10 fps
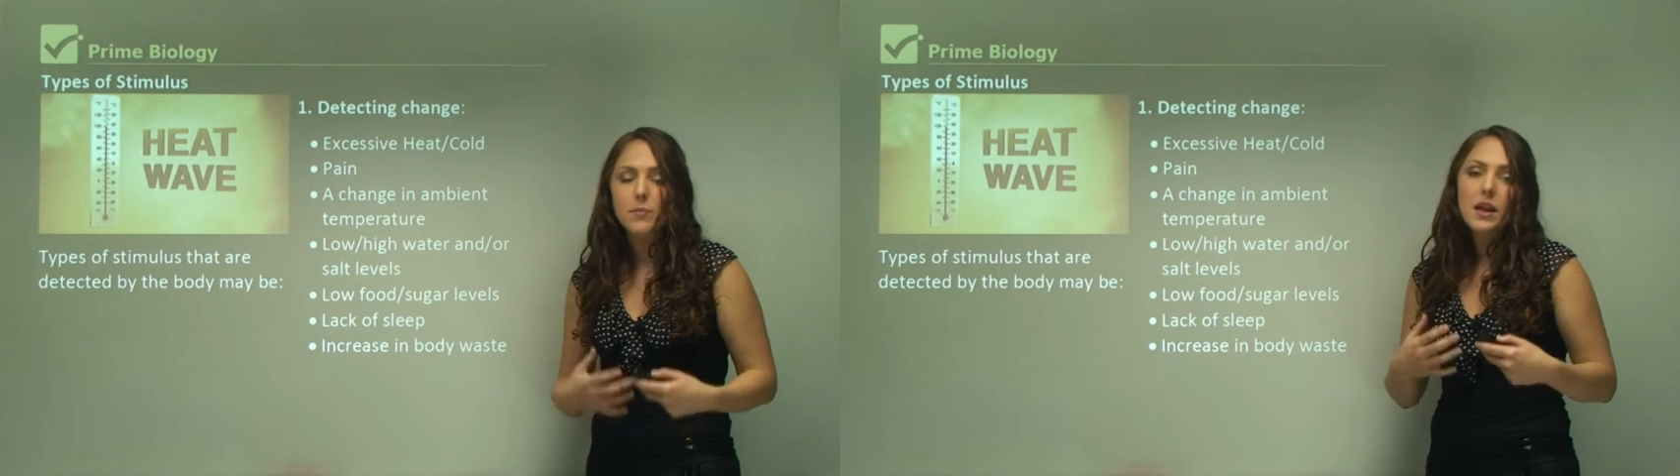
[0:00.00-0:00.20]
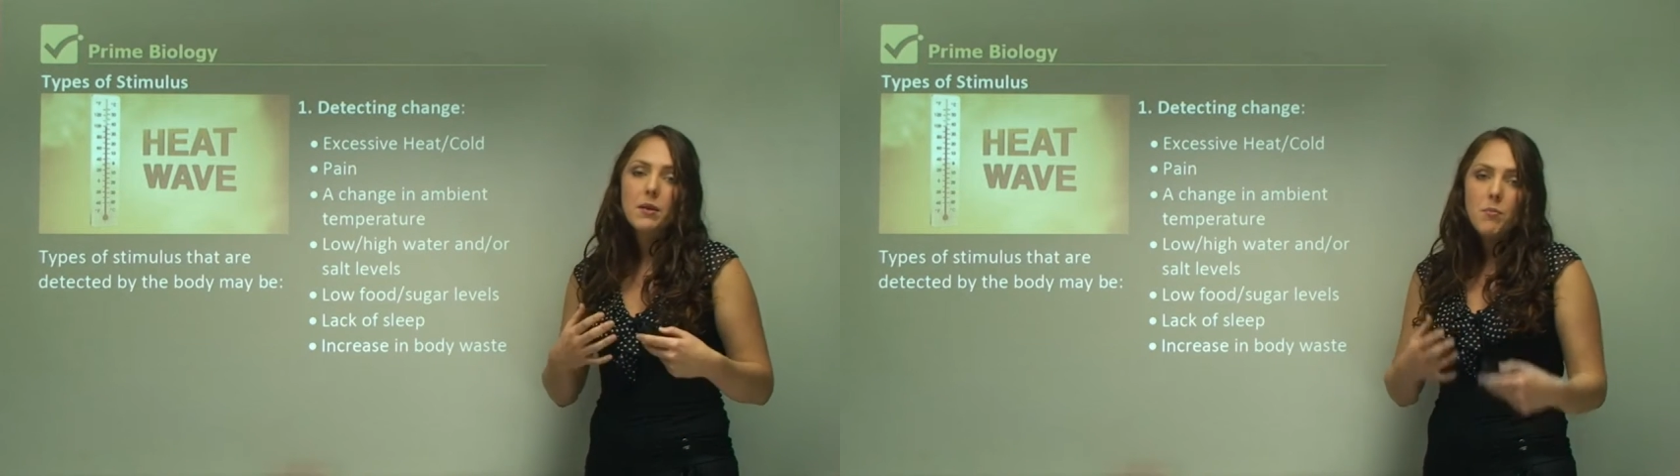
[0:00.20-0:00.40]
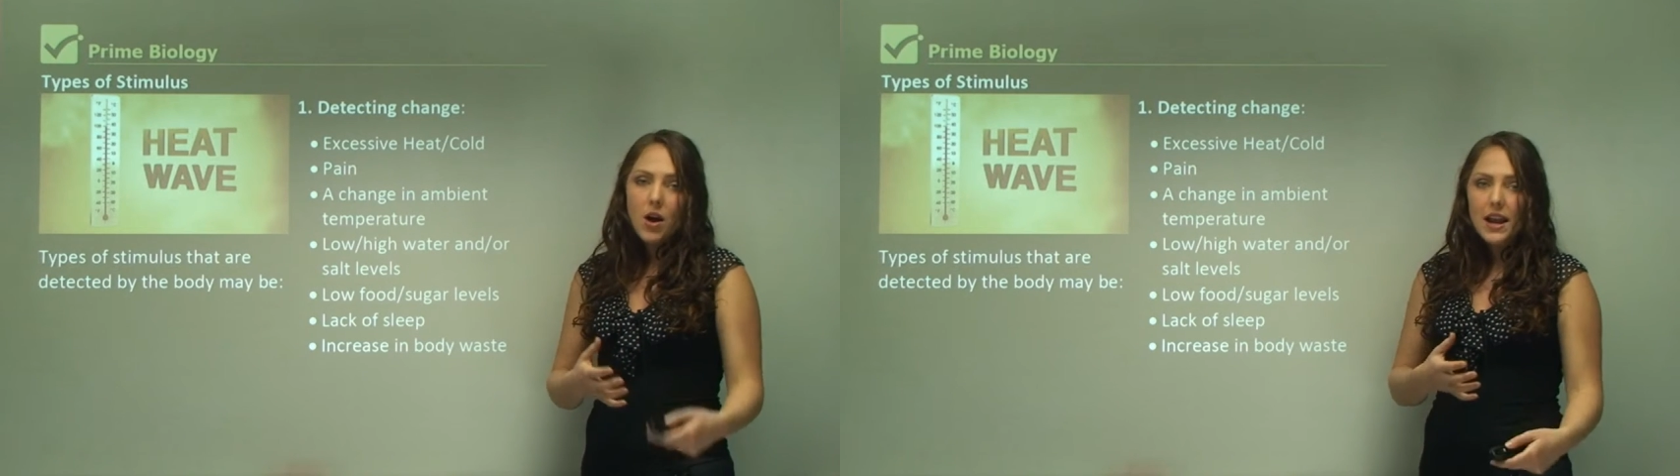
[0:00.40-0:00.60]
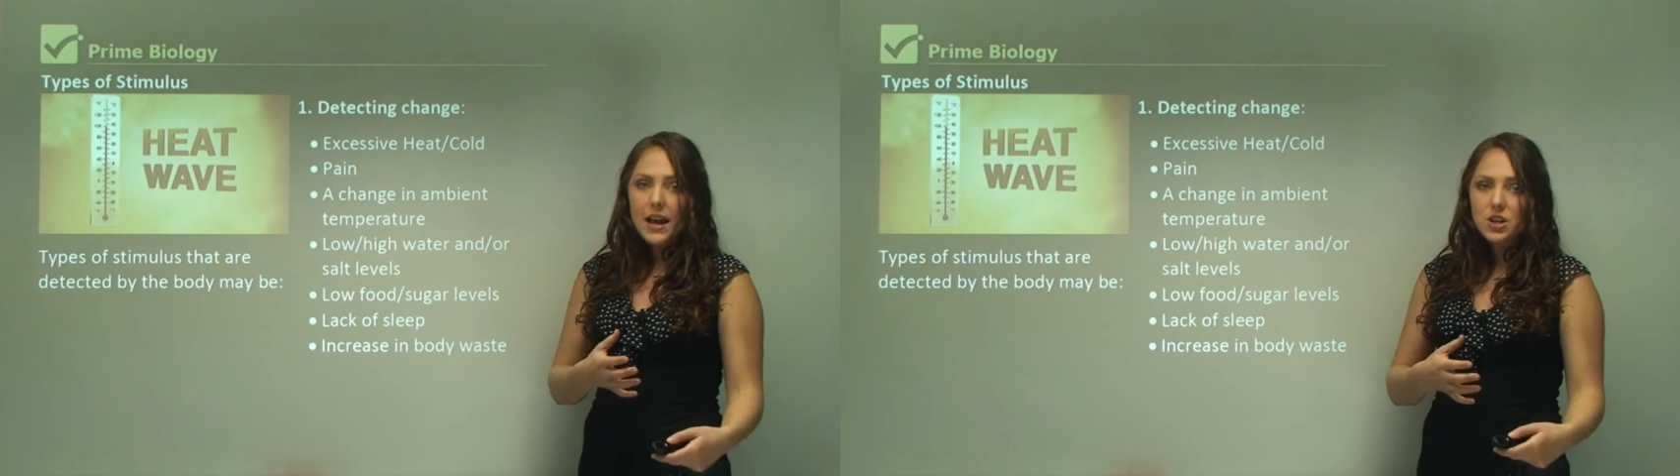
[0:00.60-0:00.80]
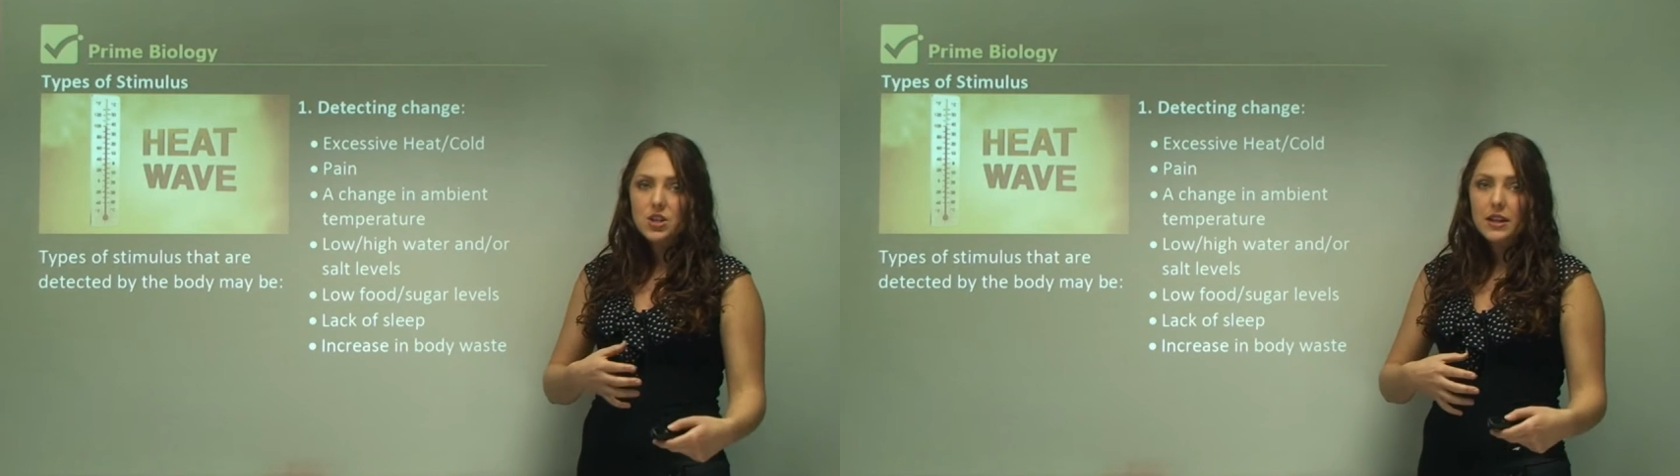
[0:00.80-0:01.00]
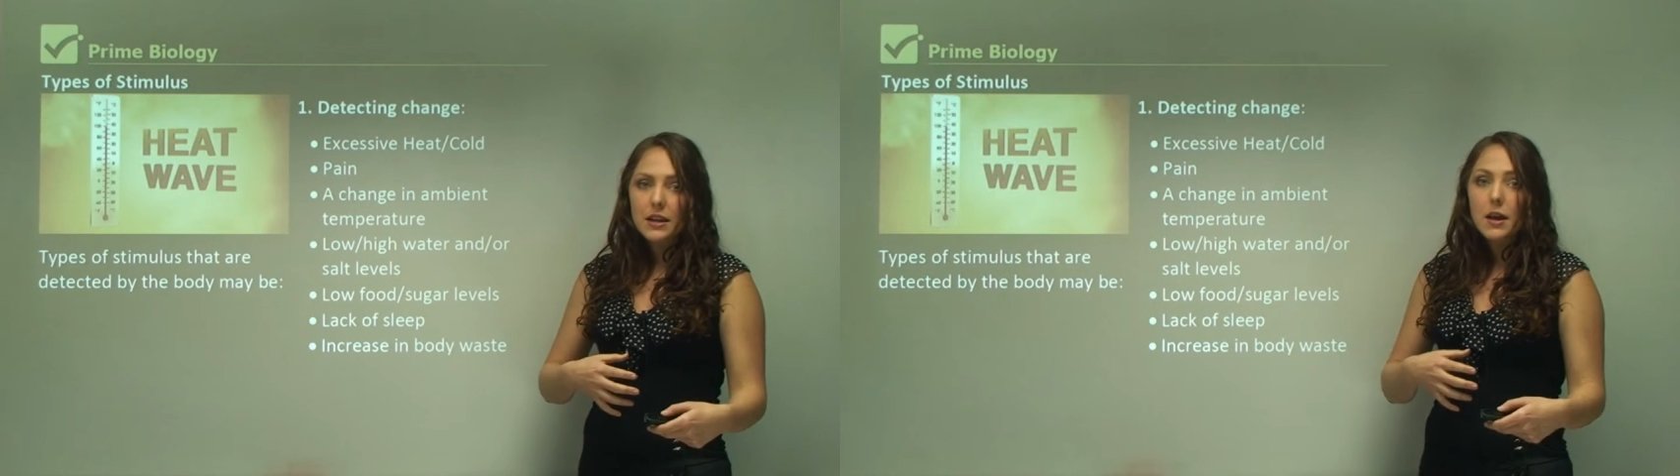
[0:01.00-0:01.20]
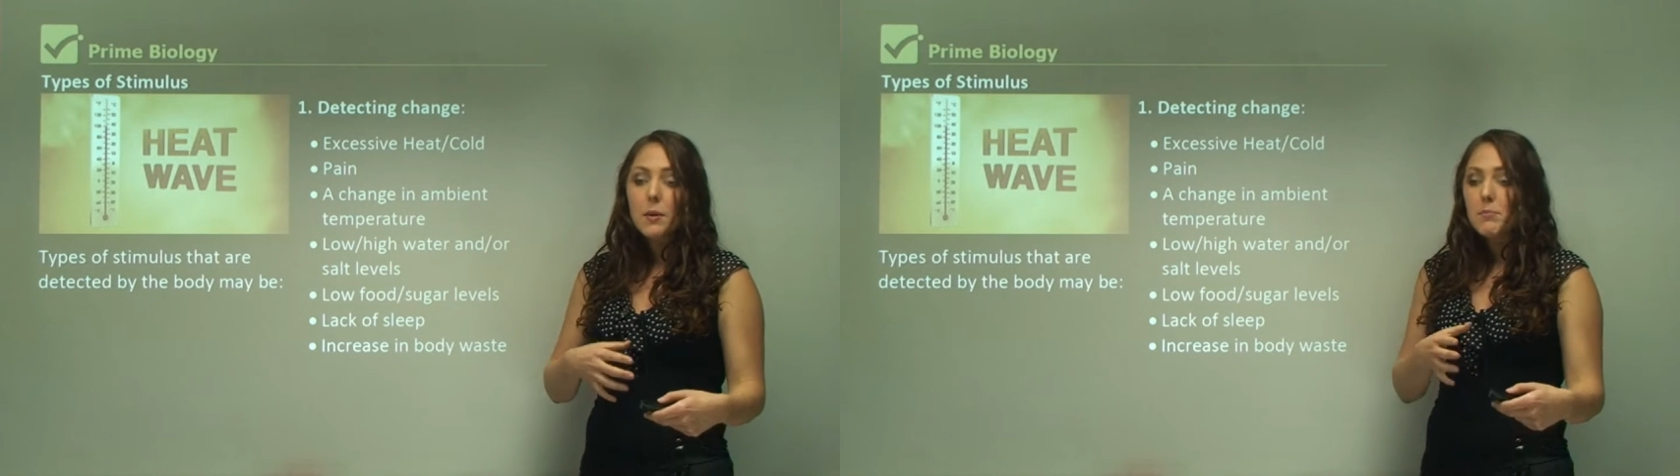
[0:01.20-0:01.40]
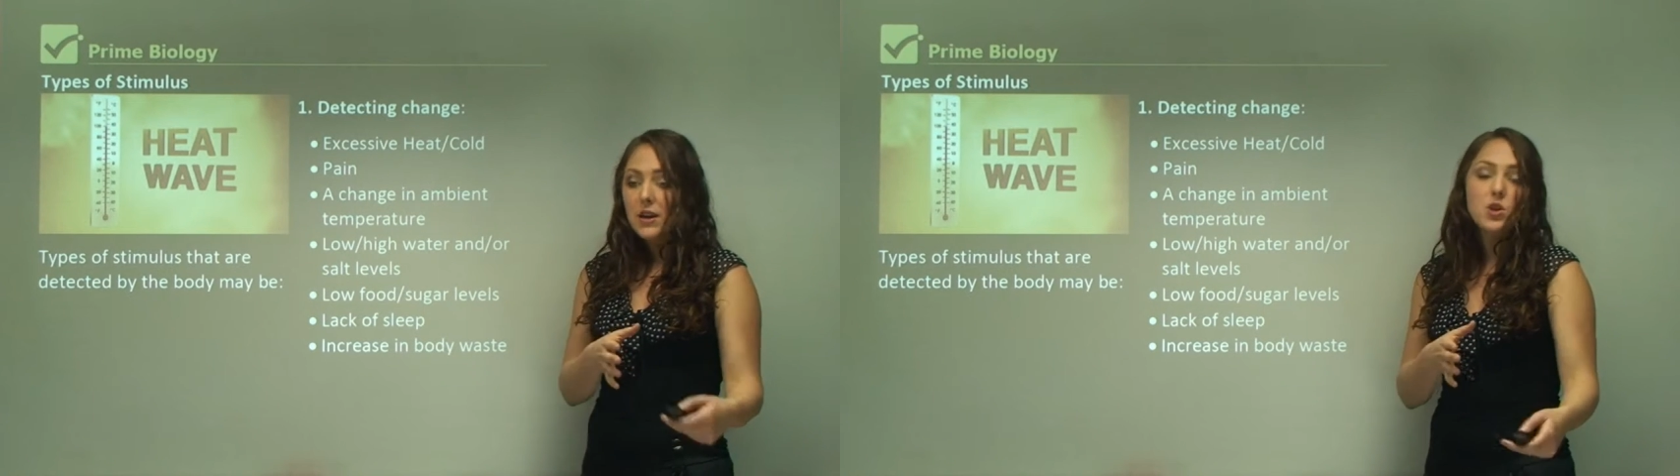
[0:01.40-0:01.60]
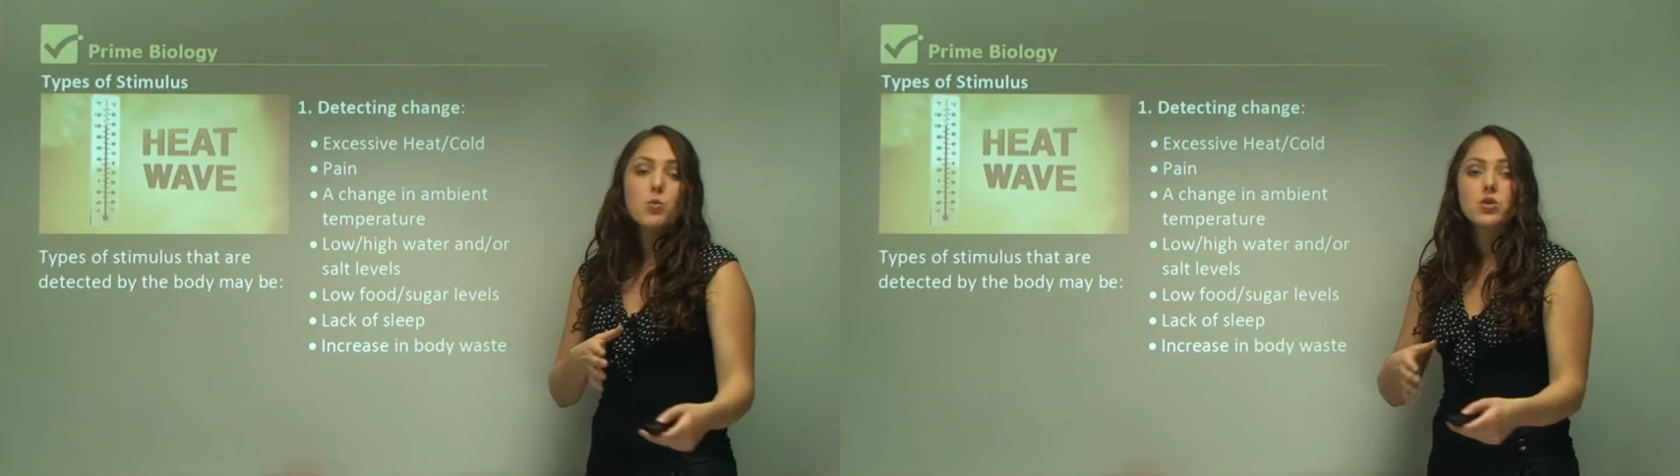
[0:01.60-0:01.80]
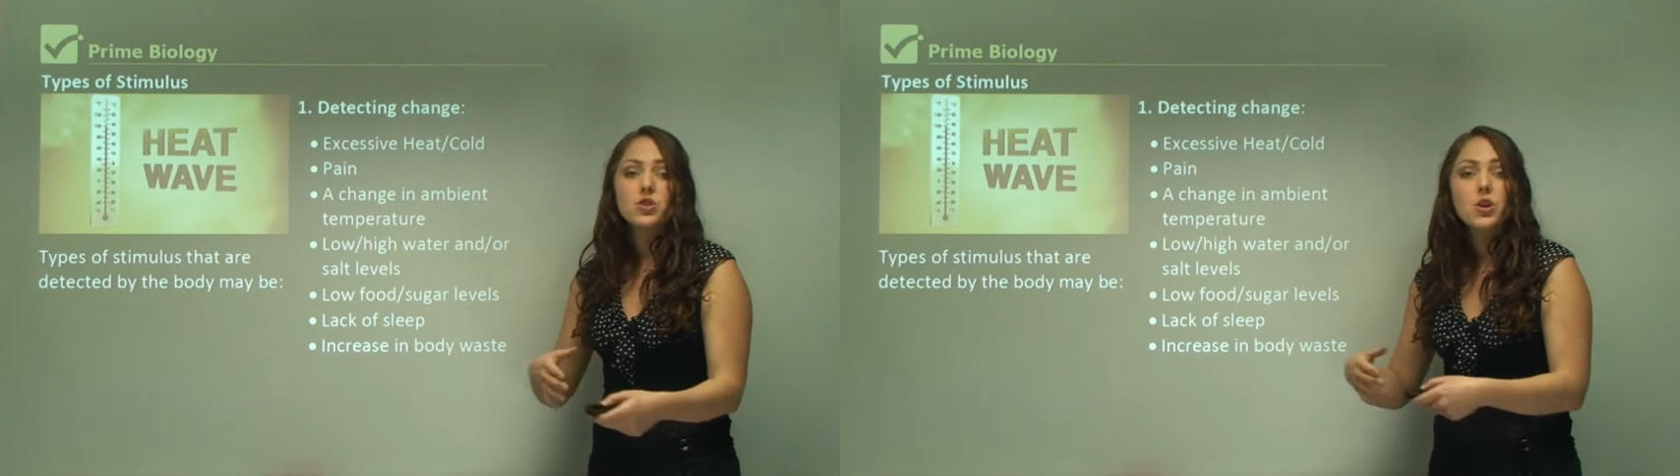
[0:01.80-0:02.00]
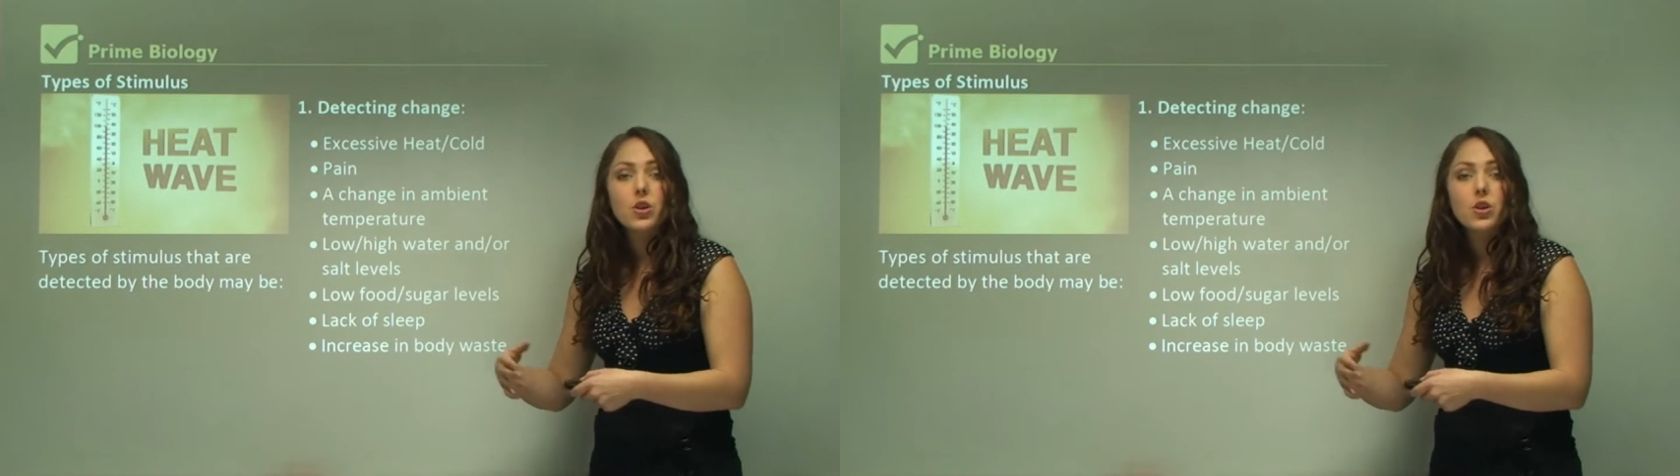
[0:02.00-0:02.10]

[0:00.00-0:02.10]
and it might actually make you want to go to